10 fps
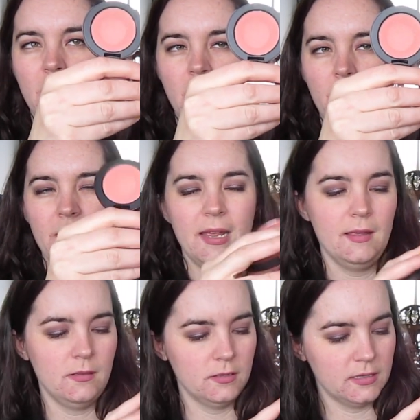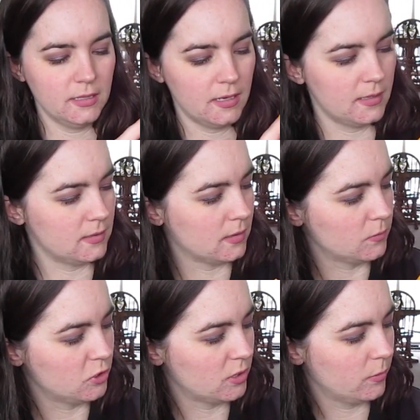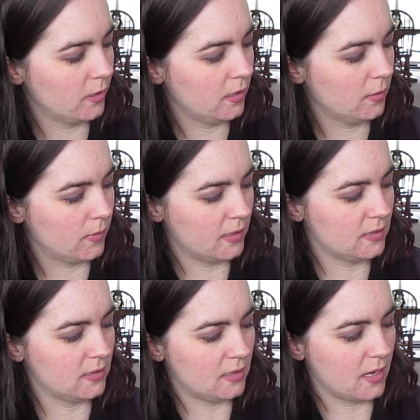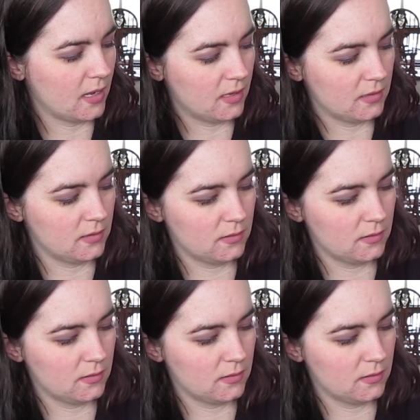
It looks like it has some shimmer in it, but it's not